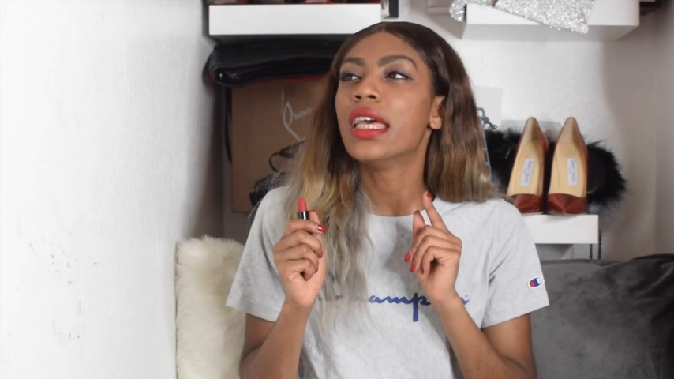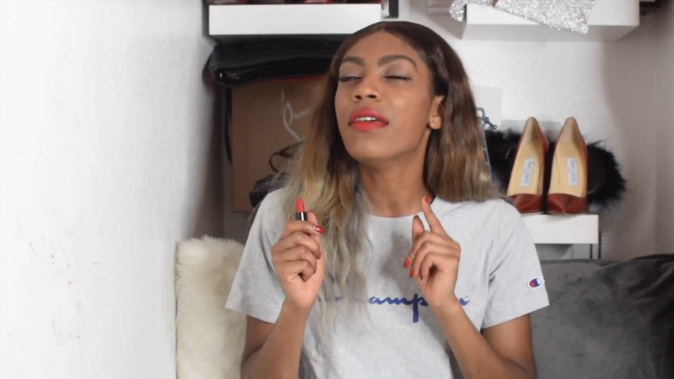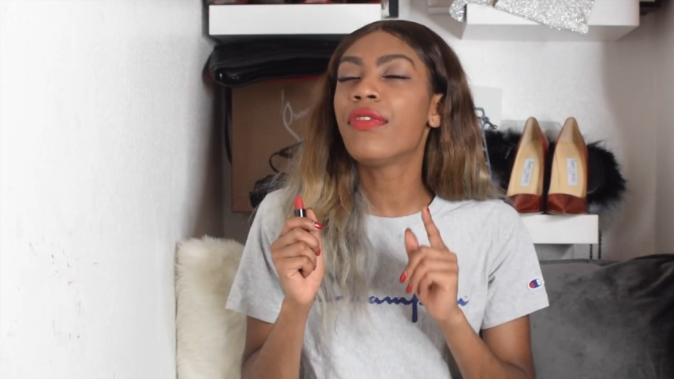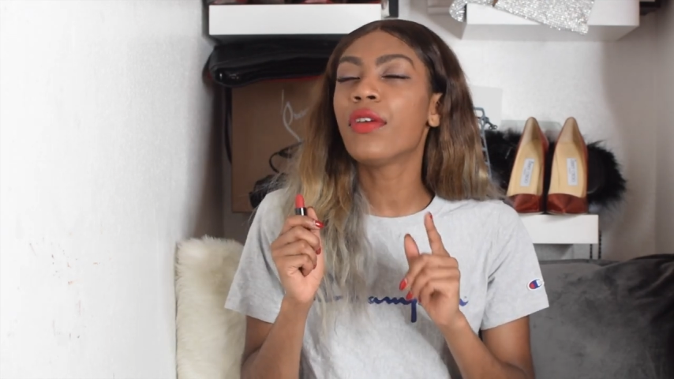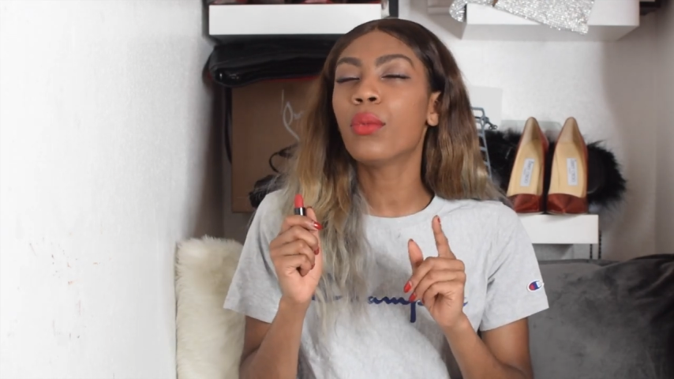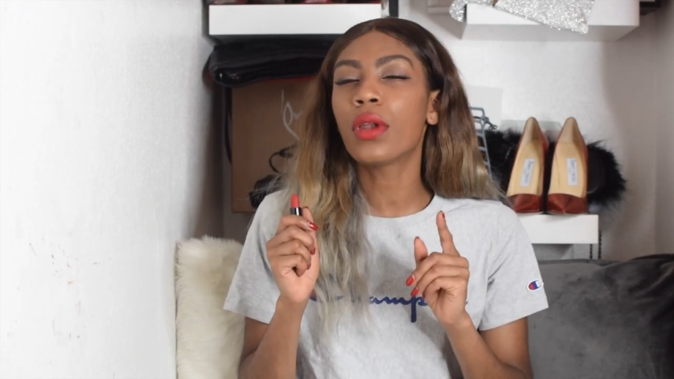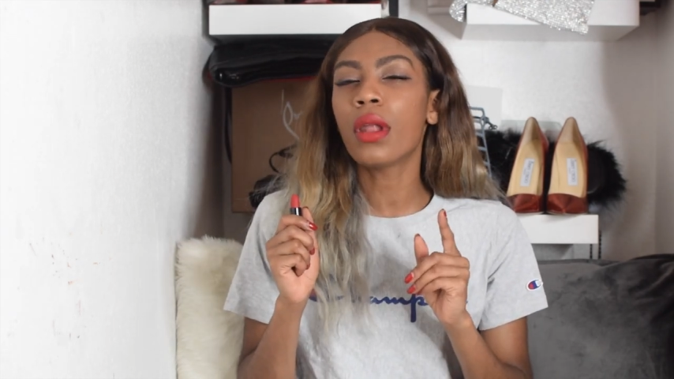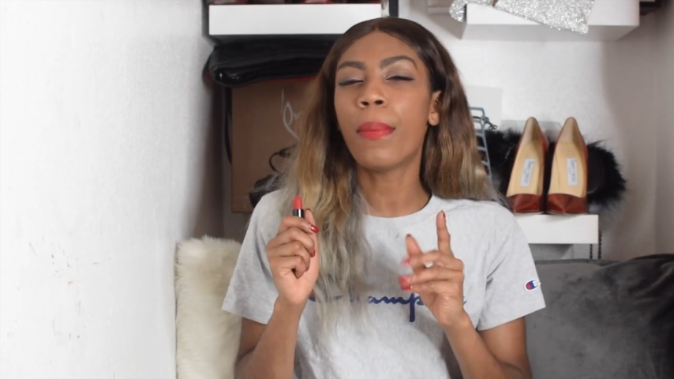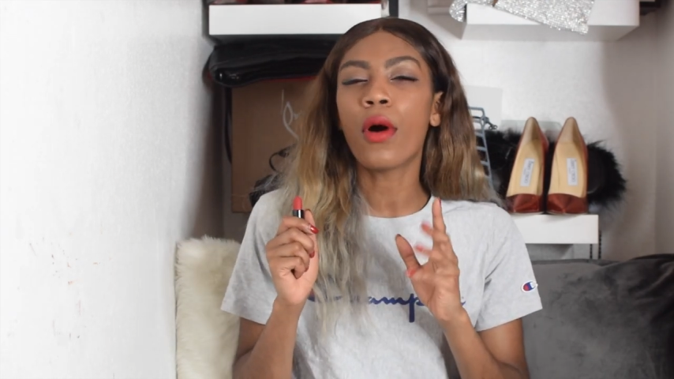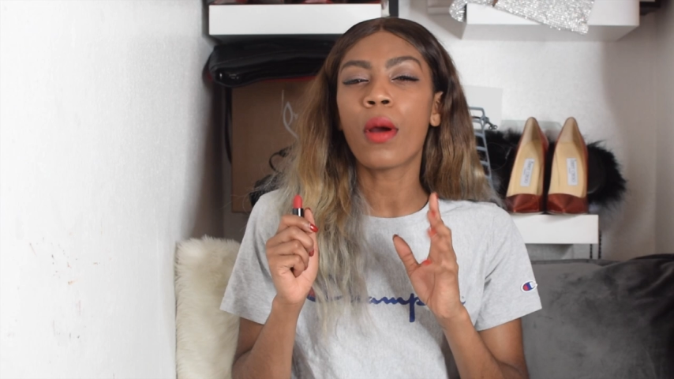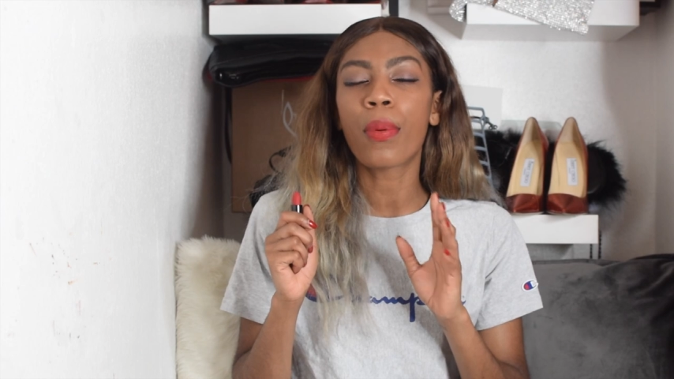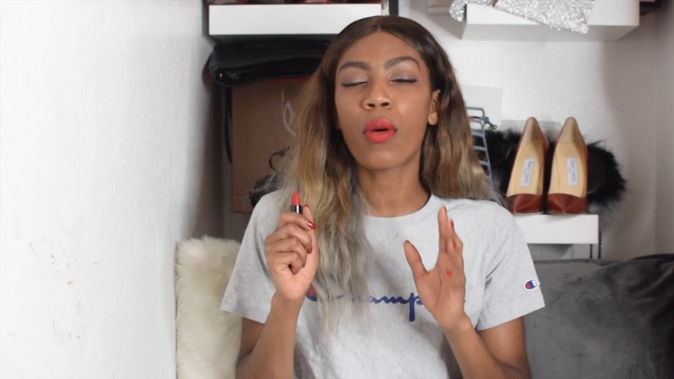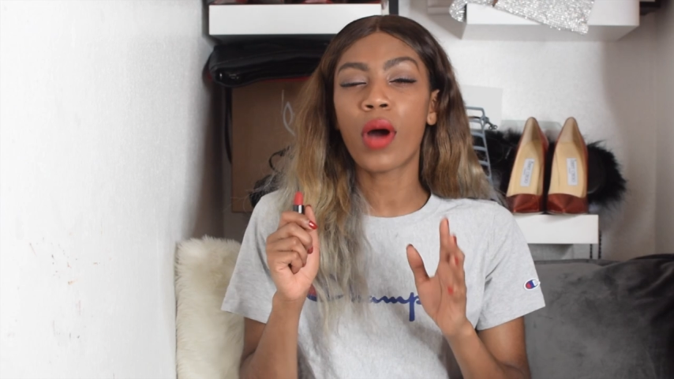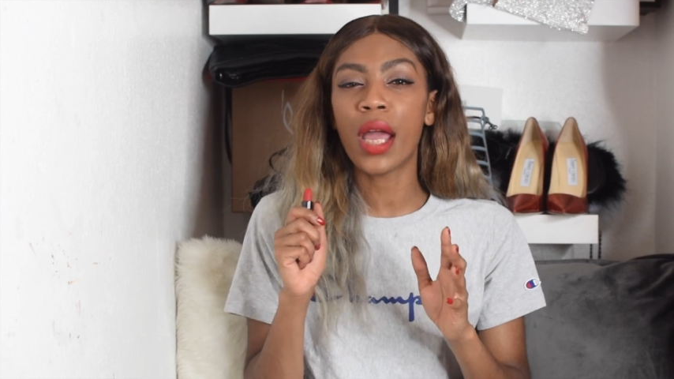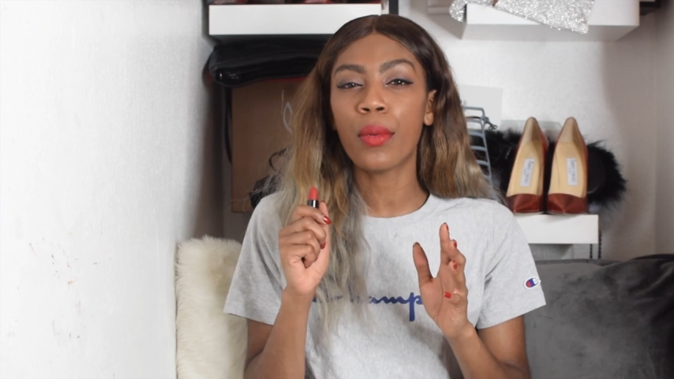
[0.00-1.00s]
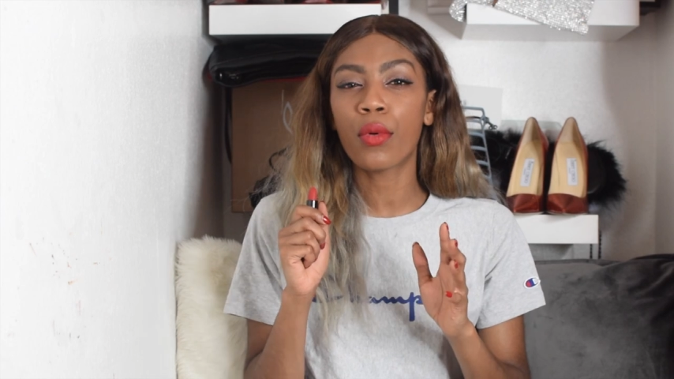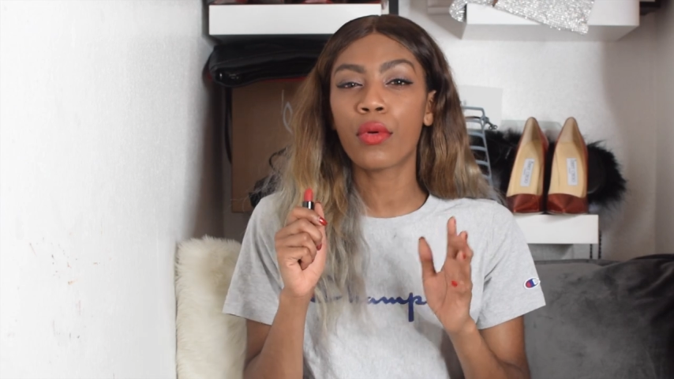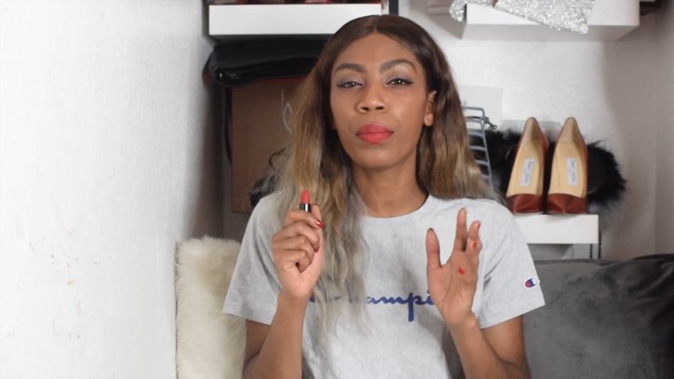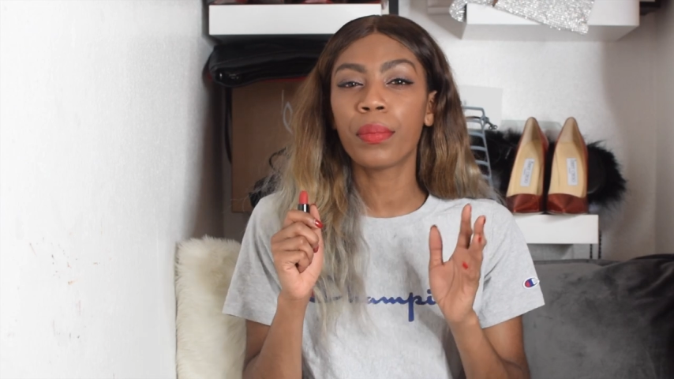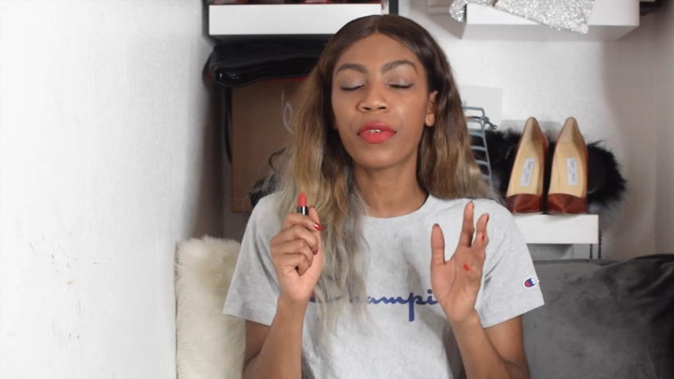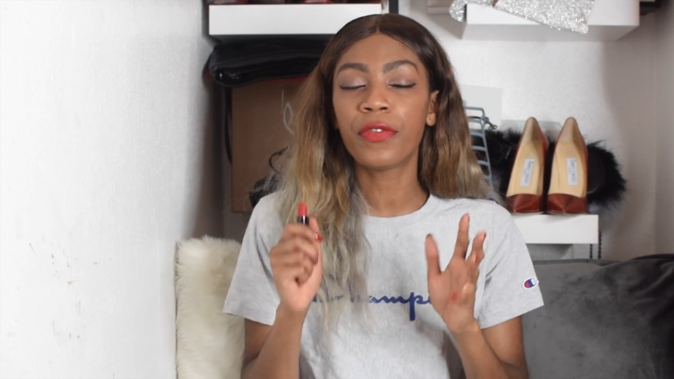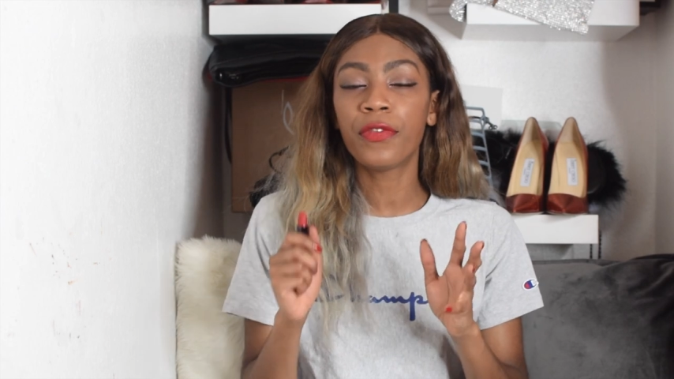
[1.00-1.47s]
if you want to put a primer
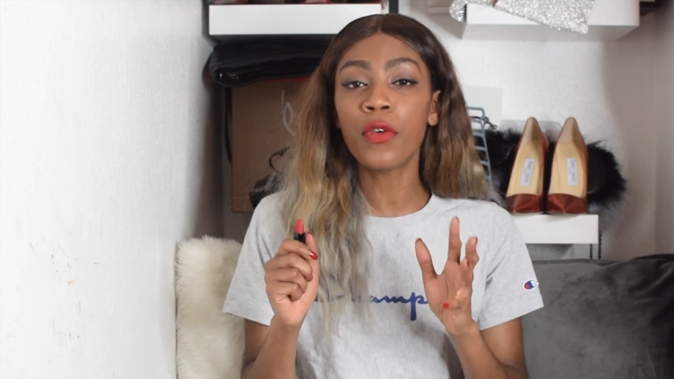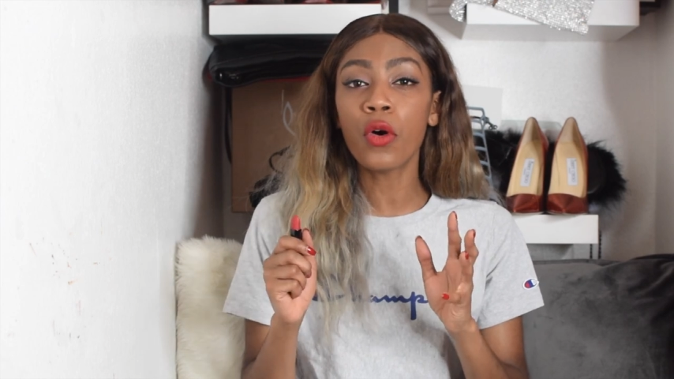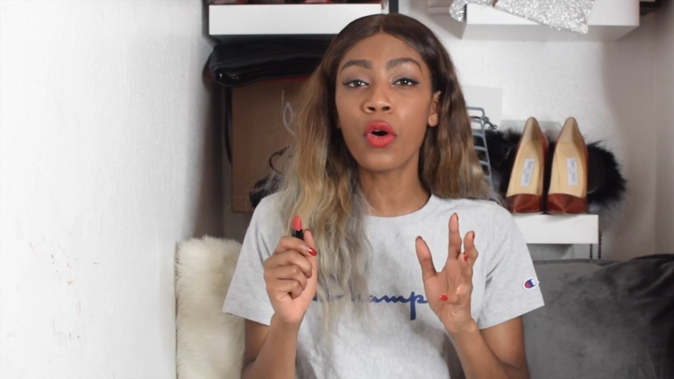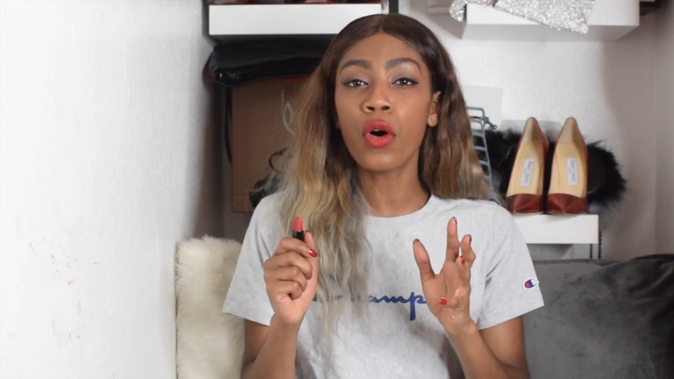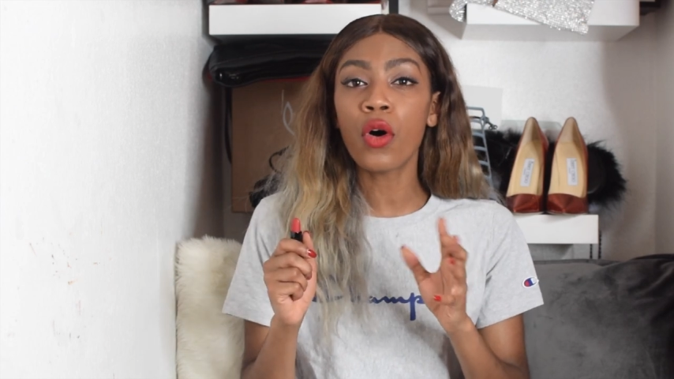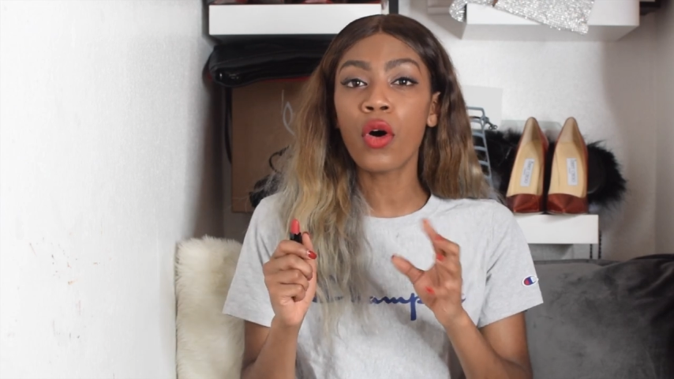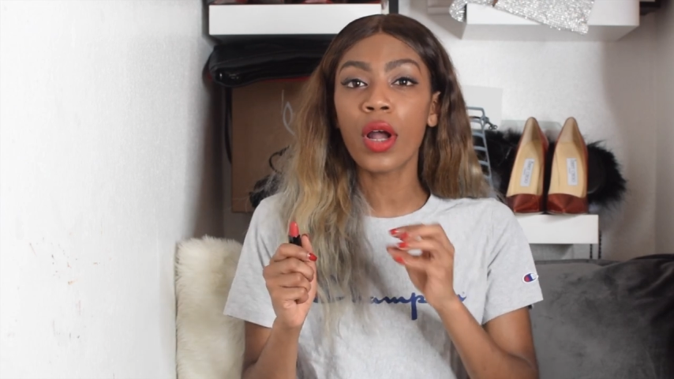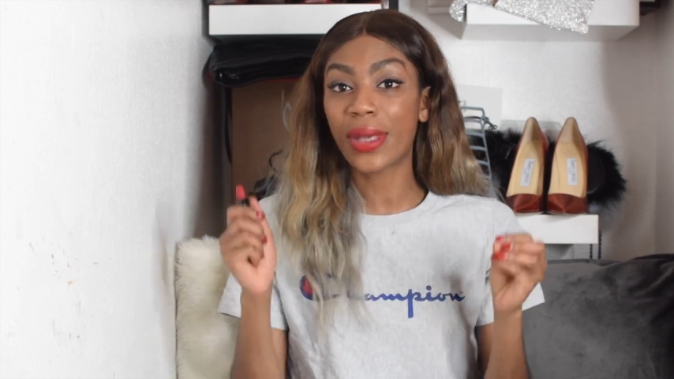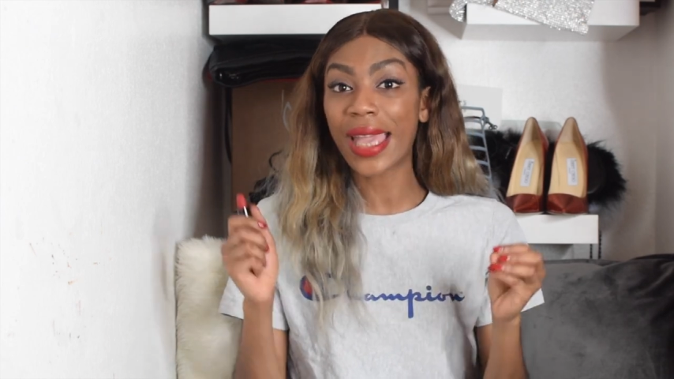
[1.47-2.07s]
on before,